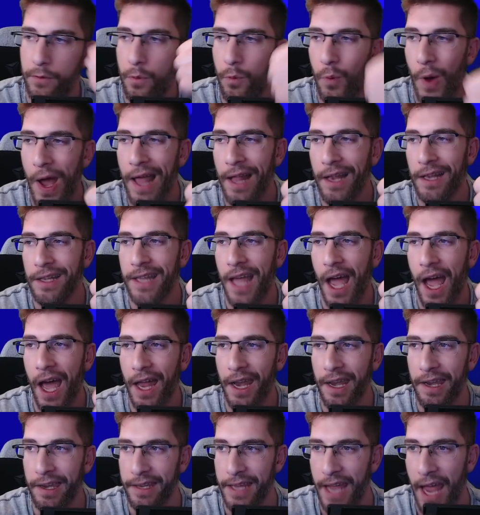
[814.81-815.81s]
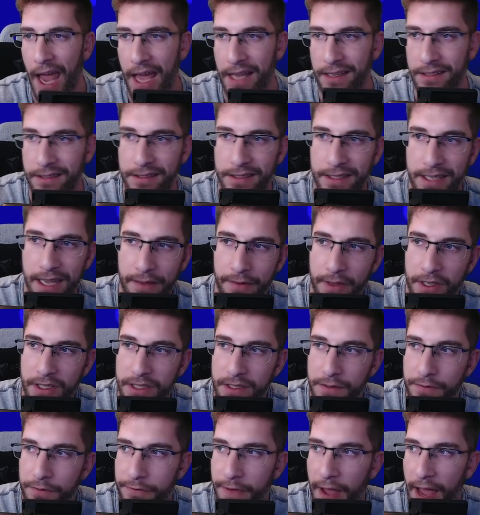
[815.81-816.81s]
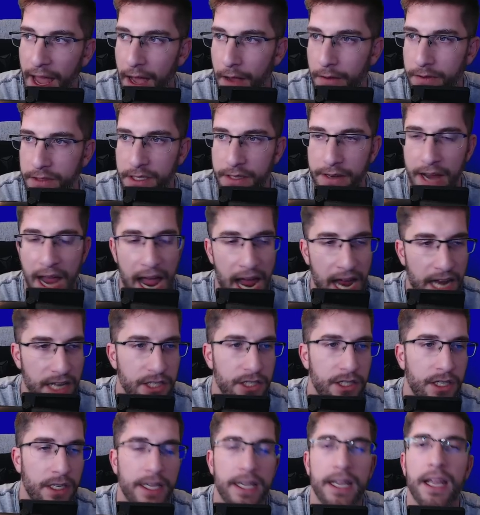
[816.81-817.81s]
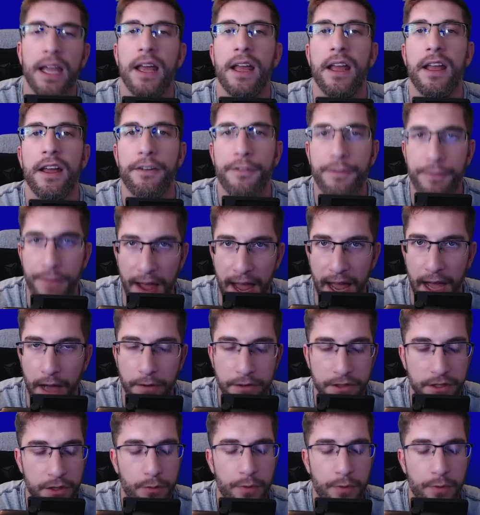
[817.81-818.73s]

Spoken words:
Well done. Yes, give us some fouls that are actually fouls.